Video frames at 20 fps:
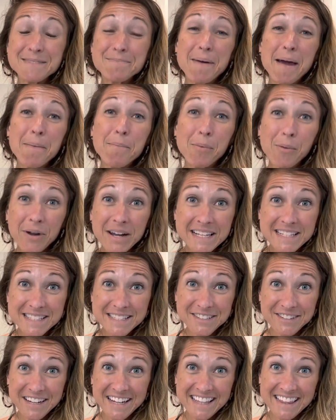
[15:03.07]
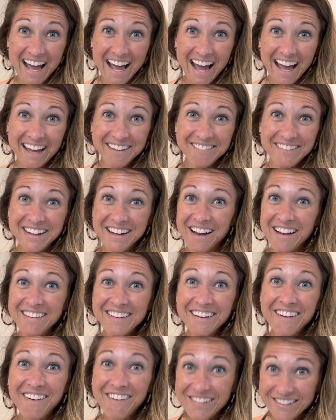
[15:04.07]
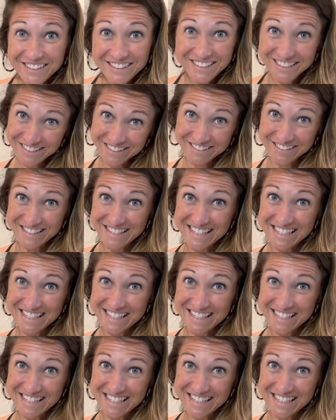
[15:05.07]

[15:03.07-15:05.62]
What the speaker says: My boys drink that. We call it Hulk juice.